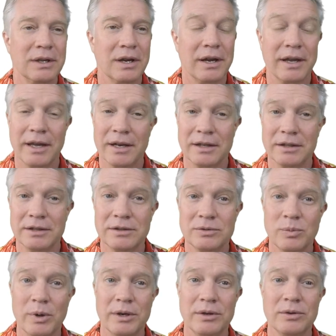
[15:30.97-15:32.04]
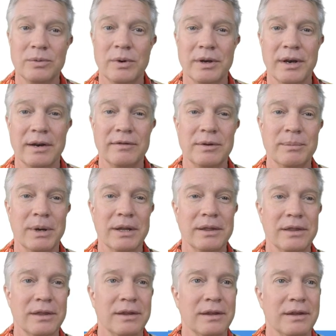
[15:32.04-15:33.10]
I add at least one new one every
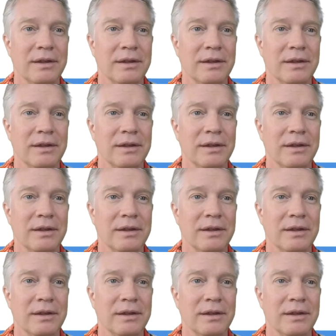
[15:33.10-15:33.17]
month.